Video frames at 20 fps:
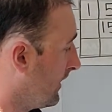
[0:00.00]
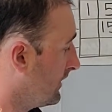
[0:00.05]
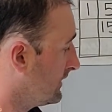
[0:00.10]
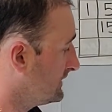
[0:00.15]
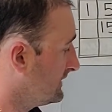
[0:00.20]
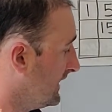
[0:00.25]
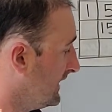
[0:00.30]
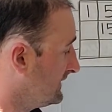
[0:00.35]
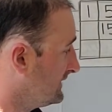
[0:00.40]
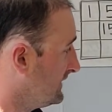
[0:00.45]

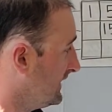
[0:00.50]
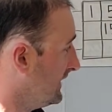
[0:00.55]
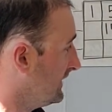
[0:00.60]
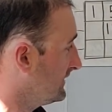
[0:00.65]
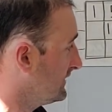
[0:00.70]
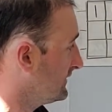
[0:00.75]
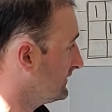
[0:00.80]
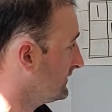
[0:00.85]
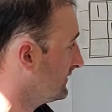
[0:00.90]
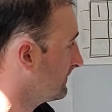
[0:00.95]
10
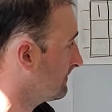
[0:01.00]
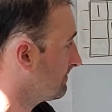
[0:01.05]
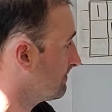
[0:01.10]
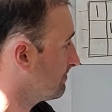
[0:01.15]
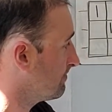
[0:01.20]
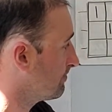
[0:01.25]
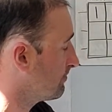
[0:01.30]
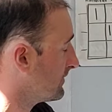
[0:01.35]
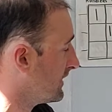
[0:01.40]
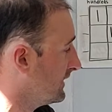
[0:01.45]
tens
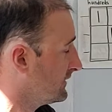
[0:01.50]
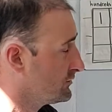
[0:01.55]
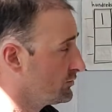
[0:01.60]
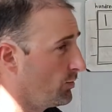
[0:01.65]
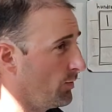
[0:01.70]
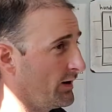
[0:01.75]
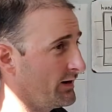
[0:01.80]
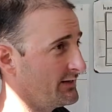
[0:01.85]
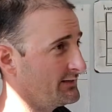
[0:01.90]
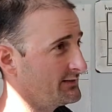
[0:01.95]
and
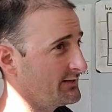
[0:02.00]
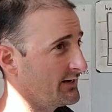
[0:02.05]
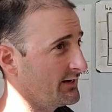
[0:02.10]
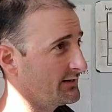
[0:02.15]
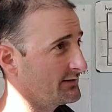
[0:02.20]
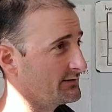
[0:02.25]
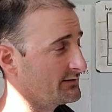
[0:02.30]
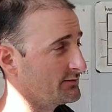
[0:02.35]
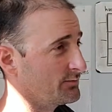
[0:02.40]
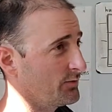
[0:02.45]
20
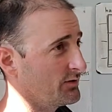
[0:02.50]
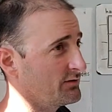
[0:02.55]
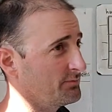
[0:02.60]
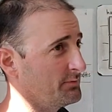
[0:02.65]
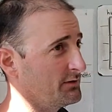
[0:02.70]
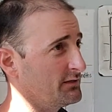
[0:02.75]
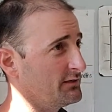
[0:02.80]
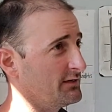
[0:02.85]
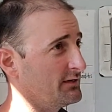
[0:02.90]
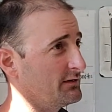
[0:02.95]
tens. What's
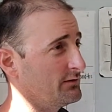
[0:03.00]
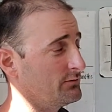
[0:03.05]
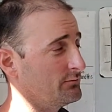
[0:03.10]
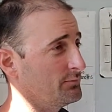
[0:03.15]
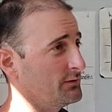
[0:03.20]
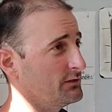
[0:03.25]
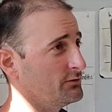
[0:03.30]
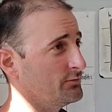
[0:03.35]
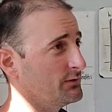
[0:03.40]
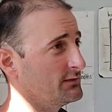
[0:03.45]

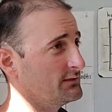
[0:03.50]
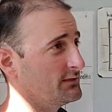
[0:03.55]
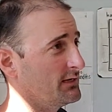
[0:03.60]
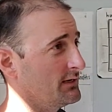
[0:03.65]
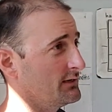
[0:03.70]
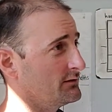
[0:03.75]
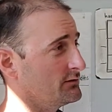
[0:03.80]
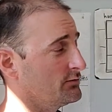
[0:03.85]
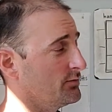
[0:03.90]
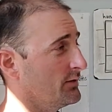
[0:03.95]
between 10
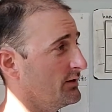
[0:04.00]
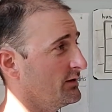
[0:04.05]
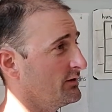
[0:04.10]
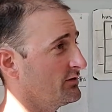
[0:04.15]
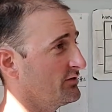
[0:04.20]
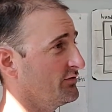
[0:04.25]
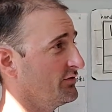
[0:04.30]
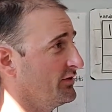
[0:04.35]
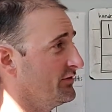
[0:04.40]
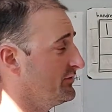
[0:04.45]
and 20
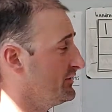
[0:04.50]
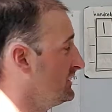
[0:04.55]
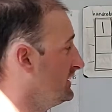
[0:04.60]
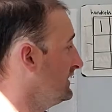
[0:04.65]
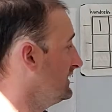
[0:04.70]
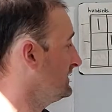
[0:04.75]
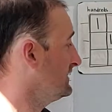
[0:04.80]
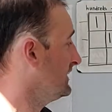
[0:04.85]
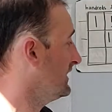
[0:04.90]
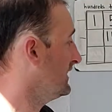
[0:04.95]
is
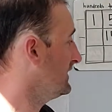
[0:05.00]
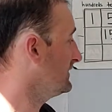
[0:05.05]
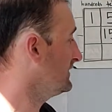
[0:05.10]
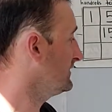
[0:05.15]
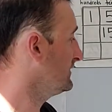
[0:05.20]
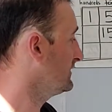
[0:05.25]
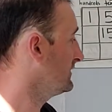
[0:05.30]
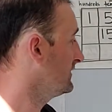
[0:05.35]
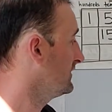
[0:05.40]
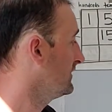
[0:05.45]
15
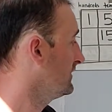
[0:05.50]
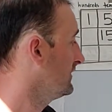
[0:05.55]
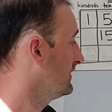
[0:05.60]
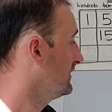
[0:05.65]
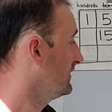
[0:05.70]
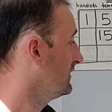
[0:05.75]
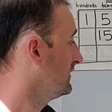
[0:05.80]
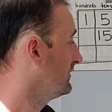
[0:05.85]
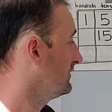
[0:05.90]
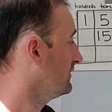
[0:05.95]
tens.
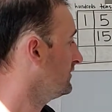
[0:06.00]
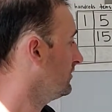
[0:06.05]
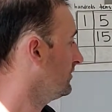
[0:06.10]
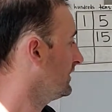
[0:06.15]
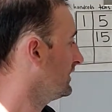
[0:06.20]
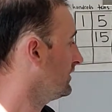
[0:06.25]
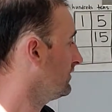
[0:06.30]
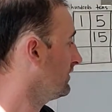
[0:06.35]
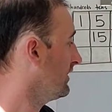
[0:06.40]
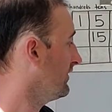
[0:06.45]
So we
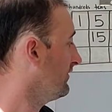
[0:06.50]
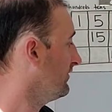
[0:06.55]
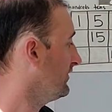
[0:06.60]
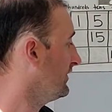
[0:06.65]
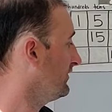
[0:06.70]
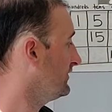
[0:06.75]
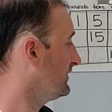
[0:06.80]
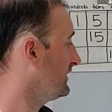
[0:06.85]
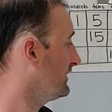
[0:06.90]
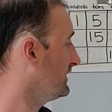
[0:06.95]
can write
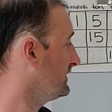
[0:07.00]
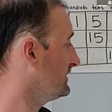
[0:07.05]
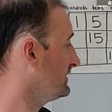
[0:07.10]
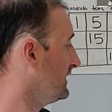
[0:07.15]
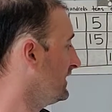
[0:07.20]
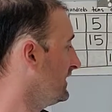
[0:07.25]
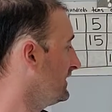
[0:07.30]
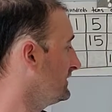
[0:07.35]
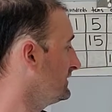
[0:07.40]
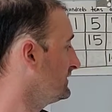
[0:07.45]
15
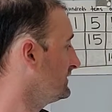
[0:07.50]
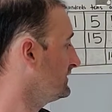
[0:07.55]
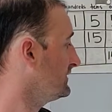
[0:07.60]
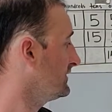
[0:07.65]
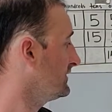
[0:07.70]
tens